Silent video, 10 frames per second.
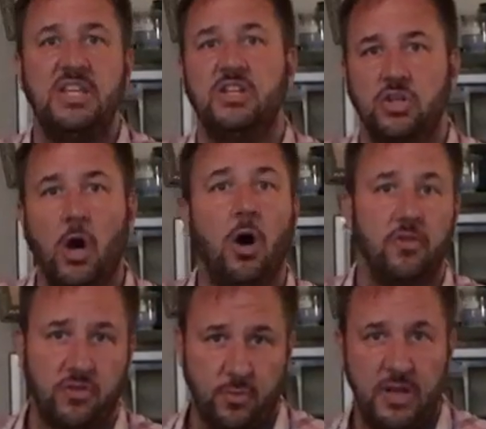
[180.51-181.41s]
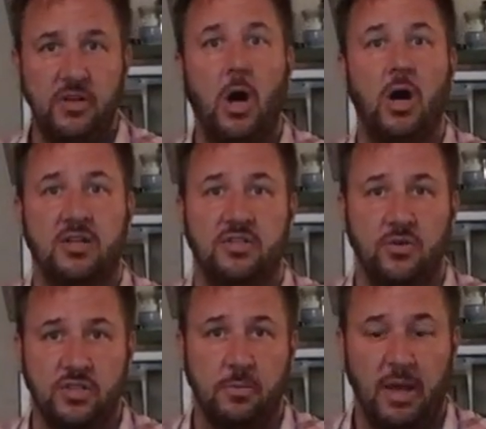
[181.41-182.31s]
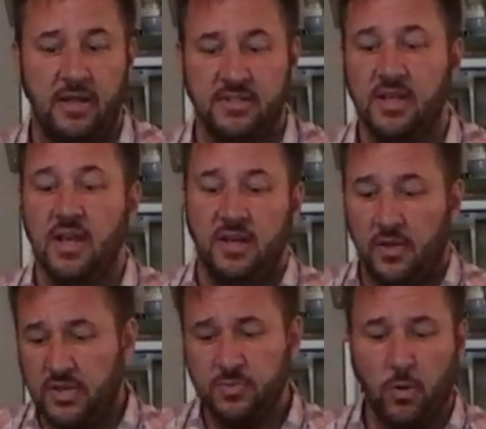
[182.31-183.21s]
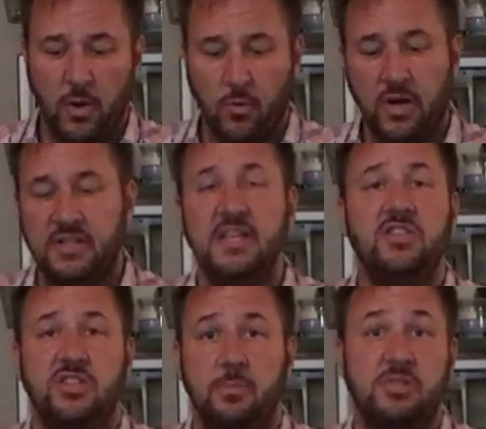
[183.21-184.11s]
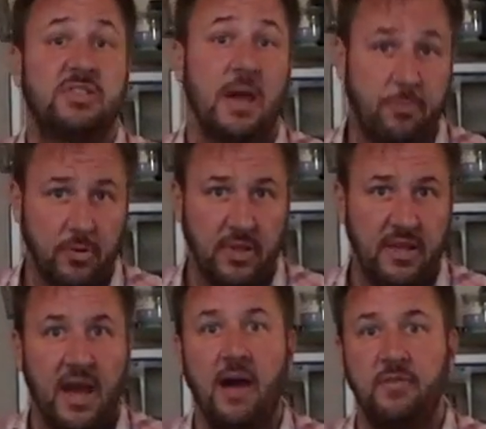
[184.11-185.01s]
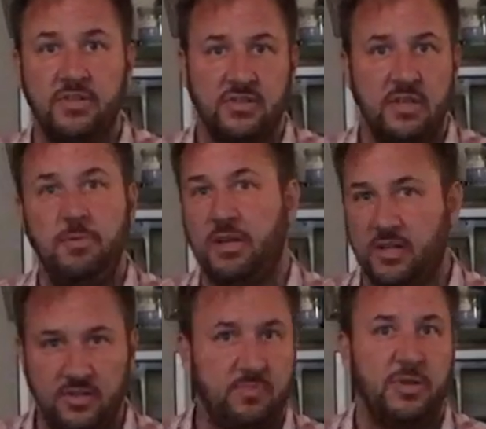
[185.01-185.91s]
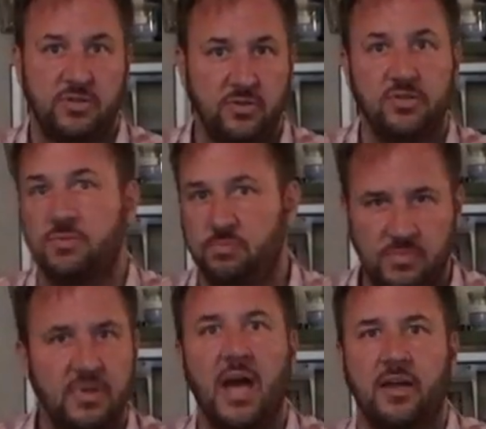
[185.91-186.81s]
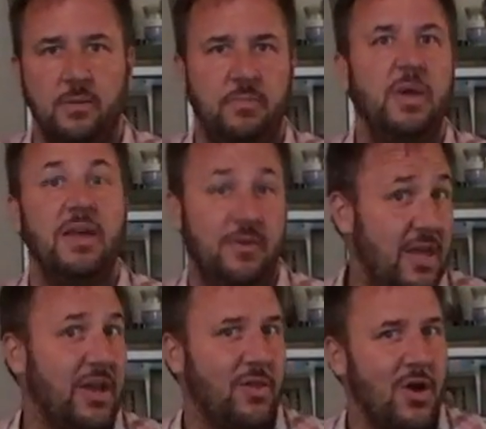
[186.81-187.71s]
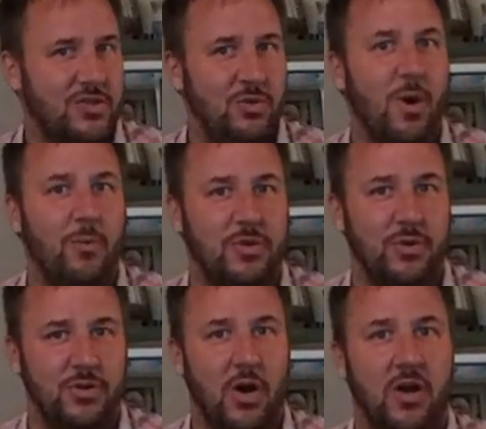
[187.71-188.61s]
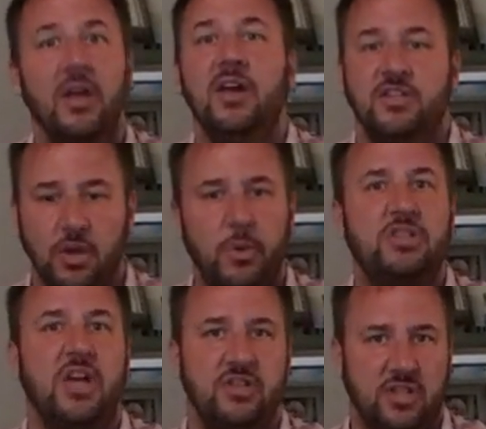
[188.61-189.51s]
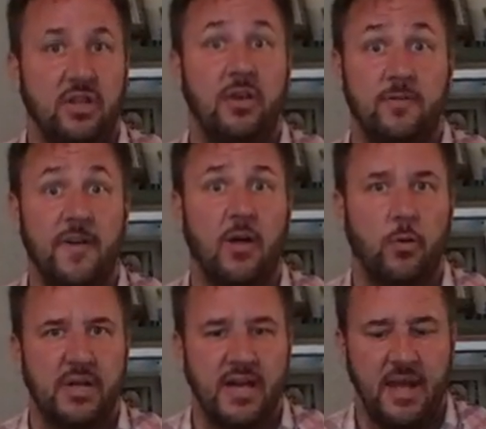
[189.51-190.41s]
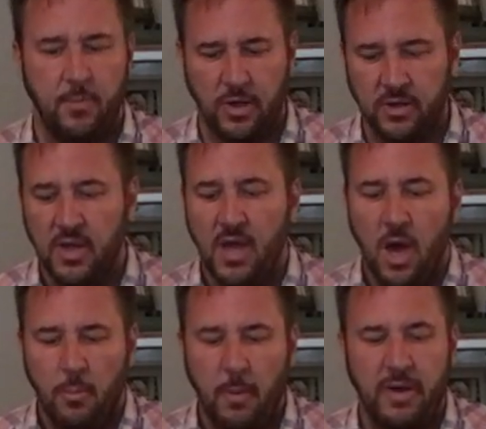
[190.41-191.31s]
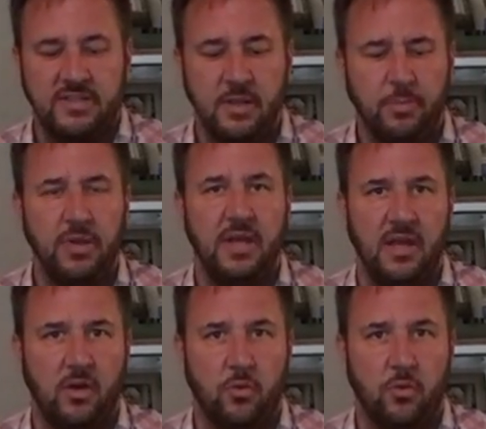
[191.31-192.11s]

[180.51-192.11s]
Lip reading: teach all the three dogs those commands. Now at this point, we're gonna teach them separately, obviously, because Pistol's not gonna be getting along too well with your dog till we change the leader-follower dynamic. But by simply